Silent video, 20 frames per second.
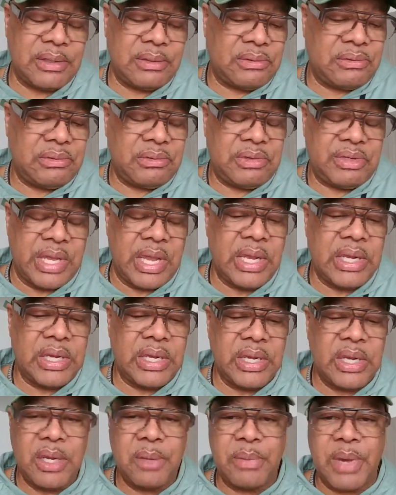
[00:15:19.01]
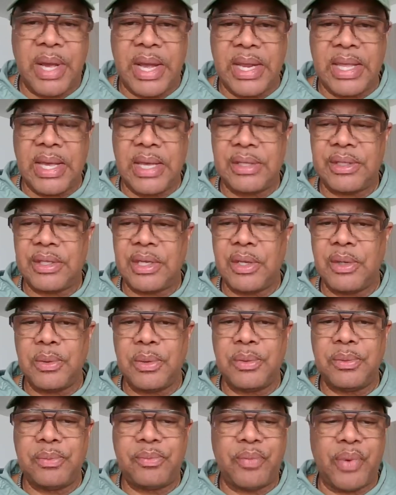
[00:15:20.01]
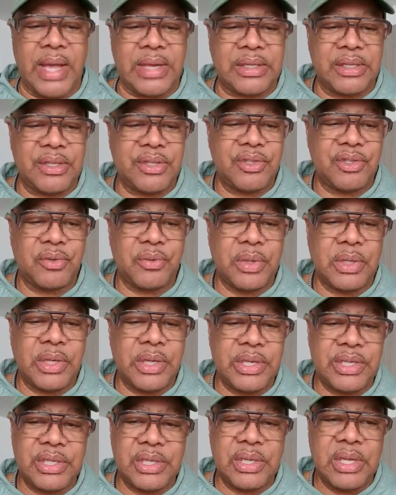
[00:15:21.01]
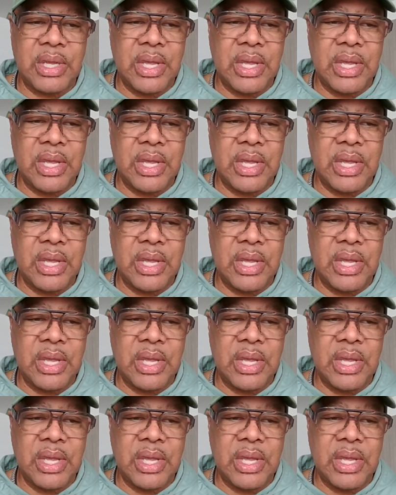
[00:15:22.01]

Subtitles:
saying that anybody out there who practices a religion